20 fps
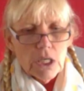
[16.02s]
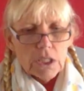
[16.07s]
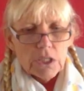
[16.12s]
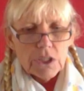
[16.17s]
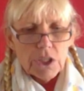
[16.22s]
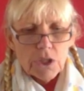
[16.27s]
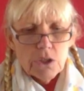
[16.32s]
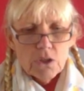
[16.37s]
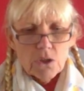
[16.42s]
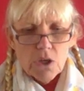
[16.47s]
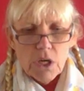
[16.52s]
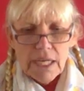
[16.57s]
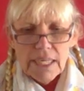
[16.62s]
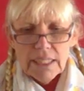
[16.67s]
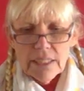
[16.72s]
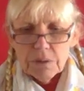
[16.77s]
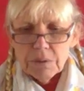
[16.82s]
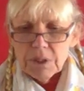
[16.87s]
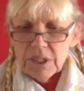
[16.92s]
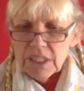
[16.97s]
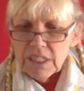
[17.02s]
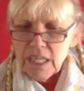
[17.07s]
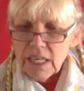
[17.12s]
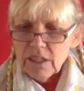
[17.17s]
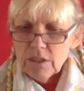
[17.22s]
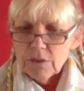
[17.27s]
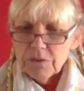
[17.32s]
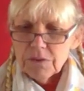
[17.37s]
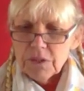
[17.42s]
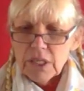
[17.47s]
So Christ was
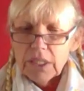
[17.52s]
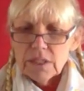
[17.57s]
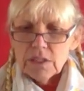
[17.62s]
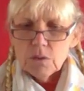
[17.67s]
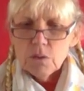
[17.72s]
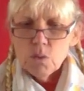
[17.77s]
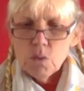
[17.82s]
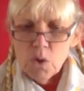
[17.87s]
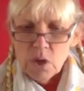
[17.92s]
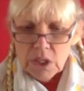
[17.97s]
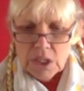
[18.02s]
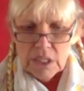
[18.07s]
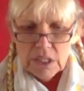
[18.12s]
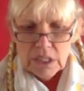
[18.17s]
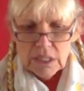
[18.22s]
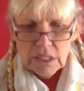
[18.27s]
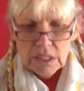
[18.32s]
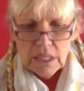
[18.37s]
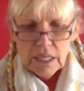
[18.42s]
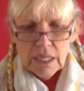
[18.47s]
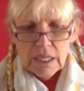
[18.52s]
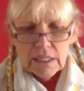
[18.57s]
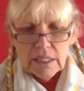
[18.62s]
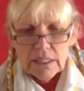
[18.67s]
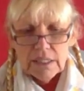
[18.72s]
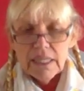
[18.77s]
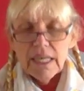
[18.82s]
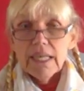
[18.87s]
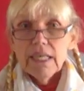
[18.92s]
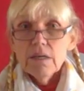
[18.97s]
sacrificed once
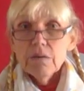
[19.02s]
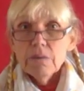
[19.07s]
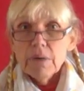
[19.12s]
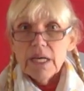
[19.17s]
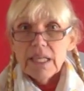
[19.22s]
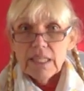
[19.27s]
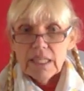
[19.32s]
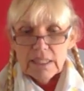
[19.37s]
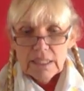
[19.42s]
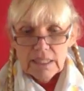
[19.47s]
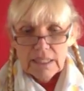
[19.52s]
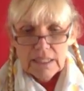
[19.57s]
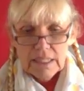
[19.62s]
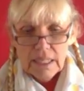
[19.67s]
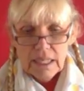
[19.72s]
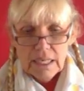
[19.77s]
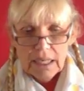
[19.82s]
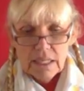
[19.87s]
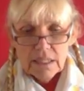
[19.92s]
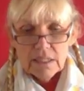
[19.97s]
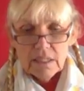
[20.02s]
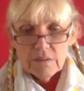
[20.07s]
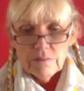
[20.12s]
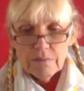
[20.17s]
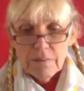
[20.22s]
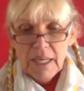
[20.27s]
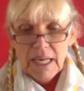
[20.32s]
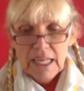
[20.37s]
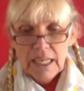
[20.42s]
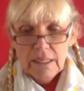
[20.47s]
to take away the sins
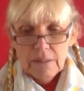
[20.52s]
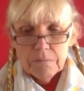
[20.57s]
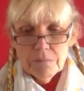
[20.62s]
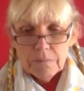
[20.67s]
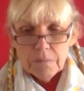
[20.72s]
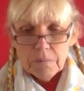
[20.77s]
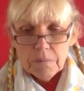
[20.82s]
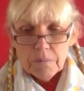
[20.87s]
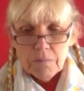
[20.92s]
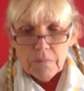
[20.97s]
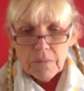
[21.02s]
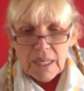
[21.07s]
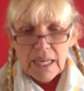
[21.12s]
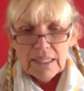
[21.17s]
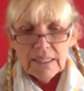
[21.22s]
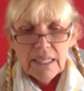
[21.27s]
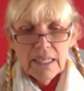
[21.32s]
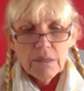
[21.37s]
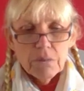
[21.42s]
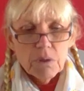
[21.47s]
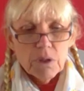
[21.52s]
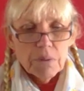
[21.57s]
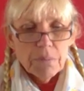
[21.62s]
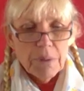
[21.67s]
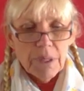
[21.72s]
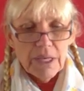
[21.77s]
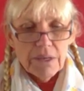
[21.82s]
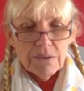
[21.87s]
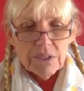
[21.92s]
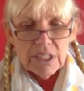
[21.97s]
of many, and he will
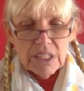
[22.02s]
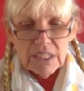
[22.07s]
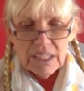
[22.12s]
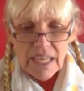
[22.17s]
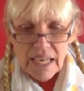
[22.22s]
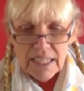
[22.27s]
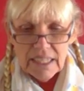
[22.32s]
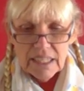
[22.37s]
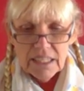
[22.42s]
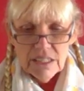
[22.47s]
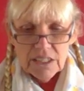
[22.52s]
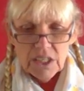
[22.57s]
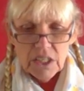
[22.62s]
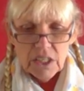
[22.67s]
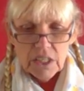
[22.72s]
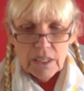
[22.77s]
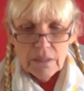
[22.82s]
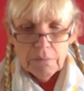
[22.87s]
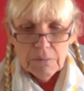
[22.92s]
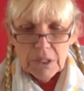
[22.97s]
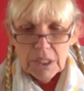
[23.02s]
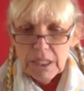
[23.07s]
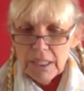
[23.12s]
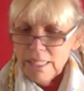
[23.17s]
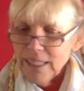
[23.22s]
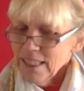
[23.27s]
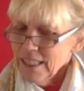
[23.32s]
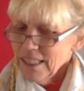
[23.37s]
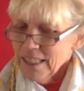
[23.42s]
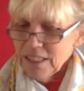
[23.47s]
appear a second time,
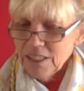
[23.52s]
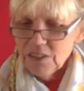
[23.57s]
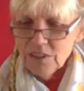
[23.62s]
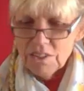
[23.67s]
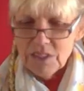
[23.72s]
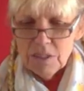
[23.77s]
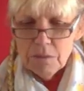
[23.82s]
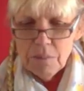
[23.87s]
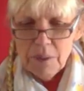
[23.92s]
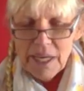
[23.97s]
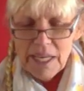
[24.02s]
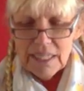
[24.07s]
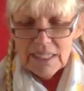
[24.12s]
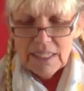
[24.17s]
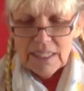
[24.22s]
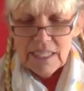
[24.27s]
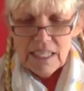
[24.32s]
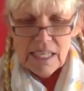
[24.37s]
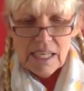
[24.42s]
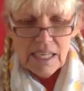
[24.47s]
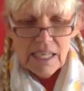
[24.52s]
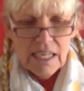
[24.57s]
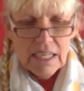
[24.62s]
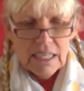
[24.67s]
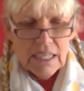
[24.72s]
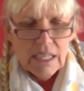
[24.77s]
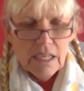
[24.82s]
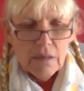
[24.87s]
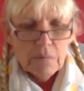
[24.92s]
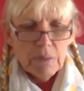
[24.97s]
not to bear sin,
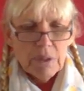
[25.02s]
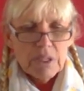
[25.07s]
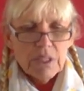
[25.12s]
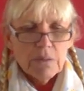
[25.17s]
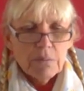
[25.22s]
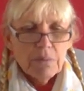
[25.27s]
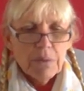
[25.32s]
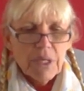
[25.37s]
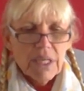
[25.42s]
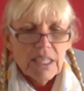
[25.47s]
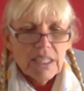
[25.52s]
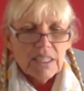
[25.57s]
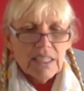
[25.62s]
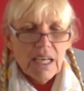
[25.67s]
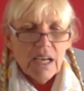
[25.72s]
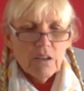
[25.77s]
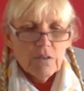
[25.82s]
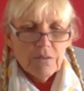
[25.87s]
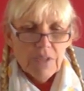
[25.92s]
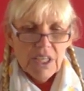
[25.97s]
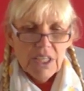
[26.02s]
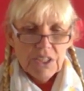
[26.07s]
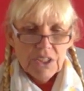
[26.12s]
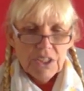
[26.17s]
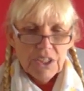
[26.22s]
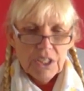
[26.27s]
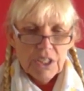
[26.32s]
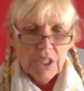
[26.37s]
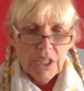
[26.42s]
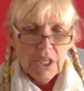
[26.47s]
but to bring
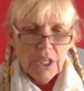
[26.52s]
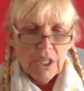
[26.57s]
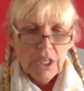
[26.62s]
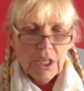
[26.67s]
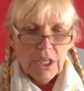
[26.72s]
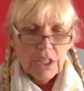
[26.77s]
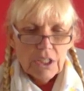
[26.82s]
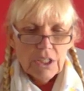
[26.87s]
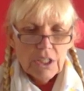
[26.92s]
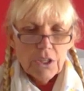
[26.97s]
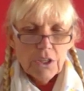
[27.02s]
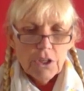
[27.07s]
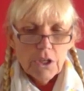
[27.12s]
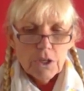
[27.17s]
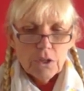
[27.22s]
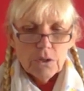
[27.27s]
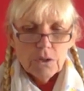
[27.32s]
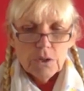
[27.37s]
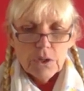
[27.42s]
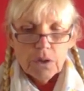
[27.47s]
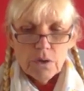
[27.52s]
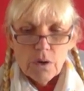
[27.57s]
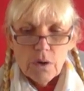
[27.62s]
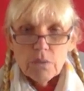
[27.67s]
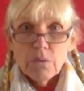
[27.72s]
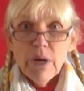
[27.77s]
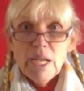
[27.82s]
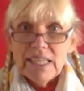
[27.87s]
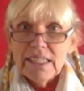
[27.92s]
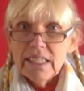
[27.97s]
salvation to those who
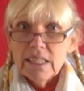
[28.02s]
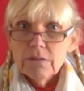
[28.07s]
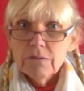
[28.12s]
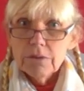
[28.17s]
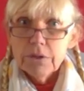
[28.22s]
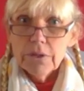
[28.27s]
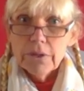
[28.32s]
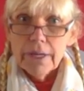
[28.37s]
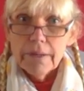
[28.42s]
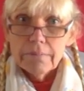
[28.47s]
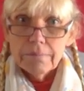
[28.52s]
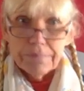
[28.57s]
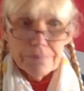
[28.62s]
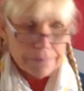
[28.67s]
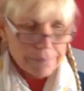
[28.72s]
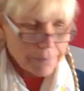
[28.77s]
are waiting for him.